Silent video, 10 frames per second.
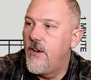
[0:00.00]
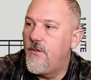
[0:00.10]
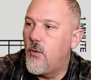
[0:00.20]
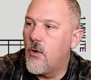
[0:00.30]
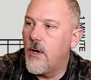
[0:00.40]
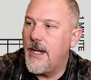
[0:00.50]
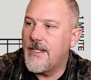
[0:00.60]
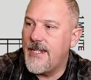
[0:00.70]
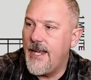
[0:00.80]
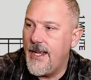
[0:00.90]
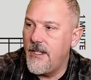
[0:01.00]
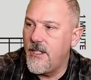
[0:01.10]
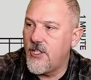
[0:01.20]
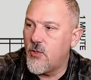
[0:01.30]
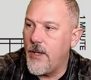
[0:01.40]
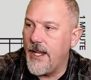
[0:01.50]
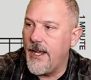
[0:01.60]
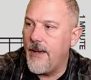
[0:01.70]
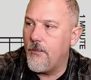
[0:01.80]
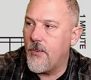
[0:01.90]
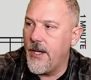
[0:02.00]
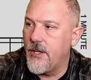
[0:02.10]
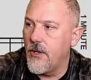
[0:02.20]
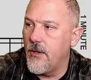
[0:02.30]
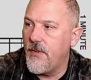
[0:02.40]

For a ten to twenty amp breaker,